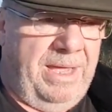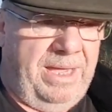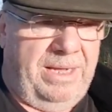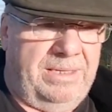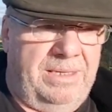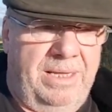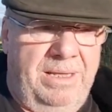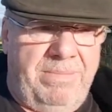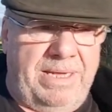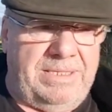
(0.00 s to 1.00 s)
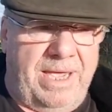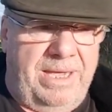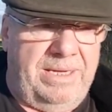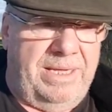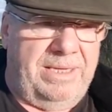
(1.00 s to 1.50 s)
in
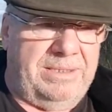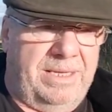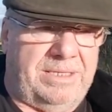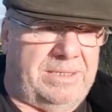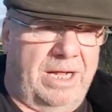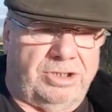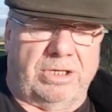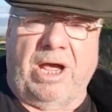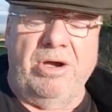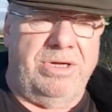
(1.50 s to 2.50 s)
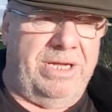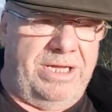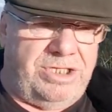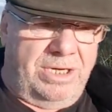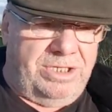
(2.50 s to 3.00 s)
maintaining this
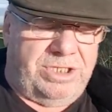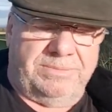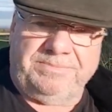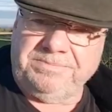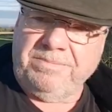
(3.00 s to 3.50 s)
draconian injunction.